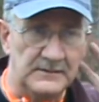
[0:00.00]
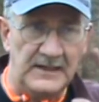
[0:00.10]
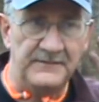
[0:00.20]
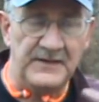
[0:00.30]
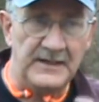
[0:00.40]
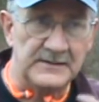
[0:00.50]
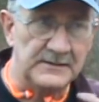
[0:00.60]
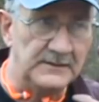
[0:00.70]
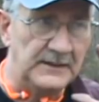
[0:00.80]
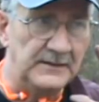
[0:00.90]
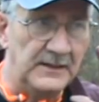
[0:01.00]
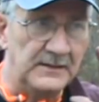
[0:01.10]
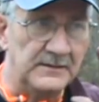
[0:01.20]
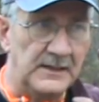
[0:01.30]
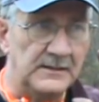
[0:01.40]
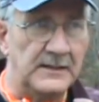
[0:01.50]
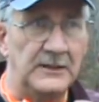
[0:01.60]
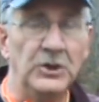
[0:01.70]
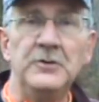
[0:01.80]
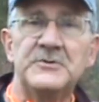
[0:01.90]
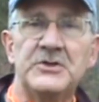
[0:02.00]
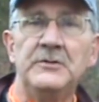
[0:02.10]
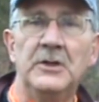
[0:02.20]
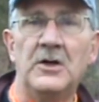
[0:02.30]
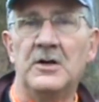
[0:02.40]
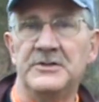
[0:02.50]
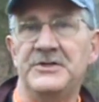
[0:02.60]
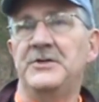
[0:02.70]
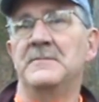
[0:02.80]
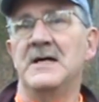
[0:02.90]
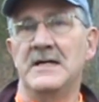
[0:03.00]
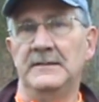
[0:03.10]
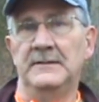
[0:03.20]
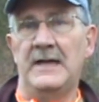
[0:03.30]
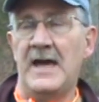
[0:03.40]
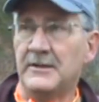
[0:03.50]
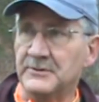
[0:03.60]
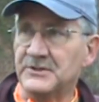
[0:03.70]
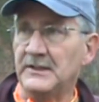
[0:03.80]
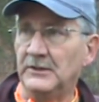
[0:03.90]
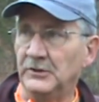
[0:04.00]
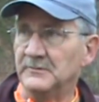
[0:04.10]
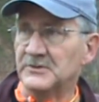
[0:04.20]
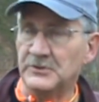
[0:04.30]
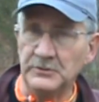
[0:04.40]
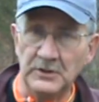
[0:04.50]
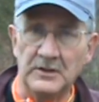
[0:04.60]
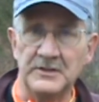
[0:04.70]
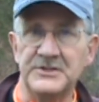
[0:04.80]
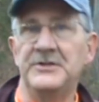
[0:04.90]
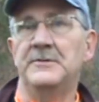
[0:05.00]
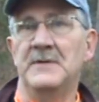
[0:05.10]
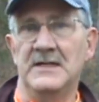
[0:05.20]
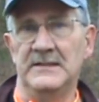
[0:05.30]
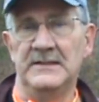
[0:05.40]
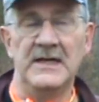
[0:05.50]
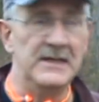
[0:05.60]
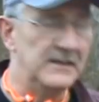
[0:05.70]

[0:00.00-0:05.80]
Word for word: have that looms too large in their mind. Accuracy looms too large in their mind.